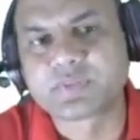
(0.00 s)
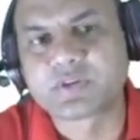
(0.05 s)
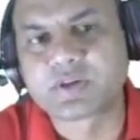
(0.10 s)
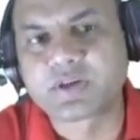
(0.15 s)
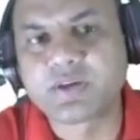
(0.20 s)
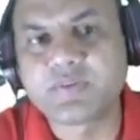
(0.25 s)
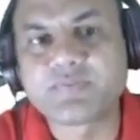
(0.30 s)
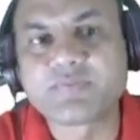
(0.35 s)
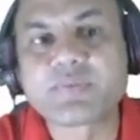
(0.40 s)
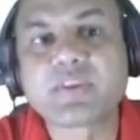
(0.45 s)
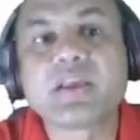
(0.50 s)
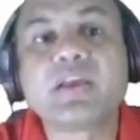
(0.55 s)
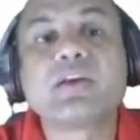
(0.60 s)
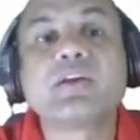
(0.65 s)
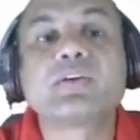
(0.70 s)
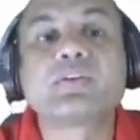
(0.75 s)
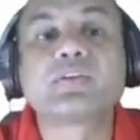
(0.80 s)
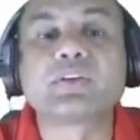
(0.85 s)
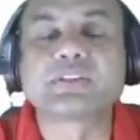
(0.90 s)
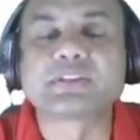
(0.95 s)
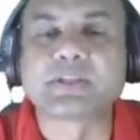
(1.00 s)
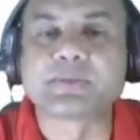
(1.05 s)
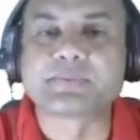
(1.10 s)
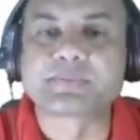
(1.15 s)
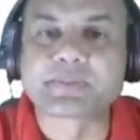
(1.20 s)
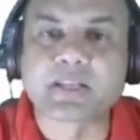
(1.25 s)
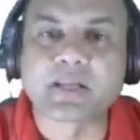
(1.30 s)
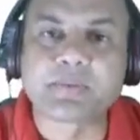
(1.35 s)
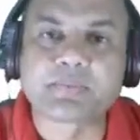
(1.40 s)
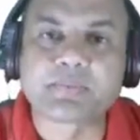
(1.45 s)
Okay. So
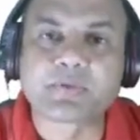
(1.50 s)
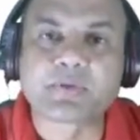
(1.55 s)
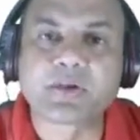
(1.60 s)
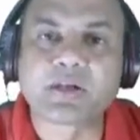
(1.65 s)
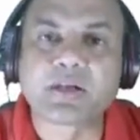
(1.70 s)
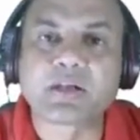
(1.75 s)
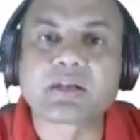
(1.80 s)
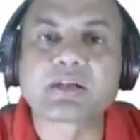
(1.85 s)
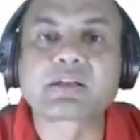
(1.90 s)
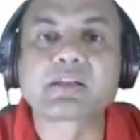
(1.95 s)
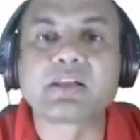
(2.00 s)
subscribe to it.